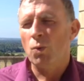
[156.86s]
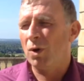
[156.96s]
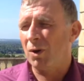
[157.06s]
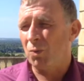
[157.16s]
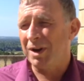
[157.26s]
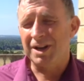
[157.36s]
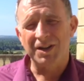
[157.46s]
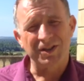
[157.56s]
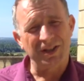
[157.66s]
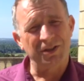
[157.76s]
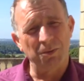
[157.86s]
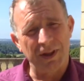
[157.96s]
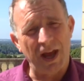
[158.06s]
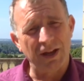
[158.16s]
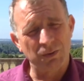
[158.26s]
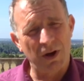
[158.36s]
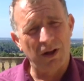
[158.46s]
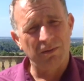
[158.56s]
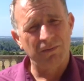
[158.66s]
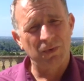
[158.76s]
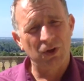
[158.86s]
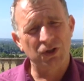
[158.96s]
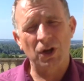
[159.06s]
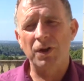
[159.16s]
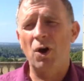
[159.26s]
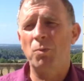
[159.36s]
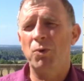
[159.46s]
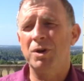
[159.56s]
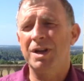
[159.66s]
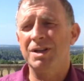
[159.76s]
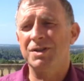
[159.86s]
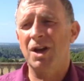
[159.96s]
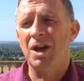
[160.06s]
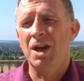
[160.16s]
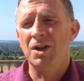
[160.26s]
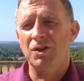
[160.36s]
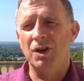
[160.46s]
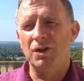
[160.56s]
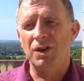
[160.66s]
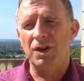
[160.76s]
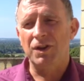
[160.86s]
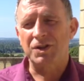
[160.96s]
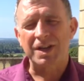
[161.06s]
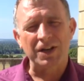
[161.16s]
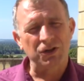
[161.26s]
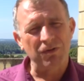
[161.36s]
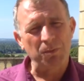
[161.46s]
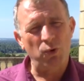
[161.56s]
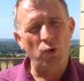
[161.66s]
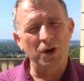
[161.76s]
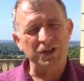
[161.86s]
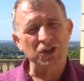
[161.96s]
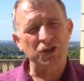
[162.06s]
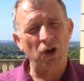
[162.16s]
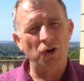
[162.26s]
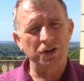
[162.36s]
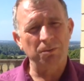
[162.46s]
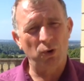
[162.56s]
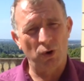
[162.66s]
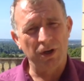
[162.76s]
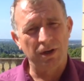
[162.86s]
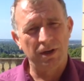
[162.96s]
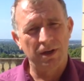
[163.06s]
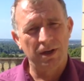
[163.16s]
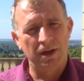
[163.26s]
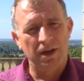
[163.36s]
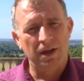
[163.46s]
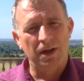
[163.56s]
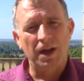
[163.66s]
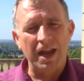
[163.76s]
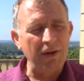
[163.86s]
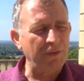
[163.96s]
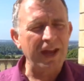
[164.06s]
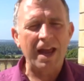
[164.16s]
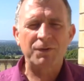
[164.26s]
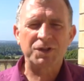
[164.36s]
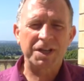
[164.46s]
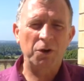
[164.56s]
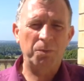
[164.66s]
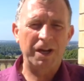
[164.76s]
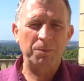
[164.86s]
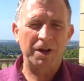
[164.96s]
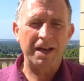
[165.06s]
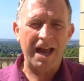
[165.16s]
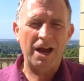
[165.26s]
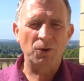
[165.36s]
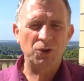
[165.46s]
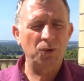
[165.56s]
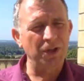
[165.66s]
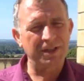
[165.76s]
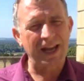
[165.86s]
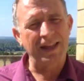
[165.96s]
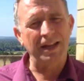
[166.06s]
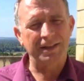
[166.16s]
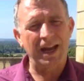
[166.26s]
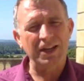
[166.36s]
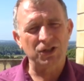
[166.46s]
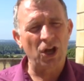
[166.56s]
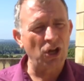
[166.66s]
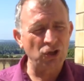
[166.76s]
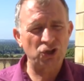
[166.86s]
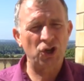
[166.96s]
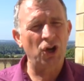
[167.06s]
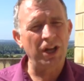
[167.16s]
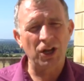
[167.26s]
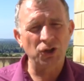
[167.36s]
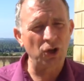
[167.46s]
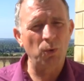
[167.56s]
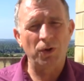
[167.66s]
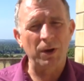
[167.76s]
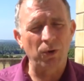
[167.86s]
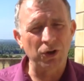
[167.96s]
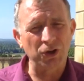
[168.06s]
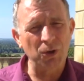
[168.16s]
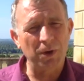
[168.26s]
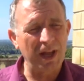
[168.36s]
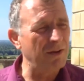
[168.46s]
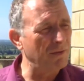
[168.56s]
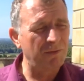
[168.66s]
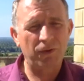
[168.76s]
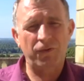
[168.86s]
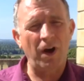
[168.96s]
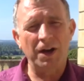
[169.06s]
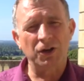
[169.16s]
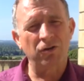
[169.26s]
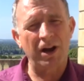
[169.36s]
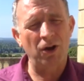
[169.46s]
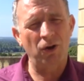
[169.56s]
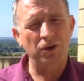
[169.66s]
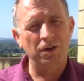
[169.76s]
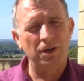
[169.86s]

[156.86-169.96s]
Well, we can assist them with that as well. So the whole point is that the, the, the sanitary report is a starting point. If they have skilled people in house who can take that data and churn it and do what they want to do with it, fine, crack on.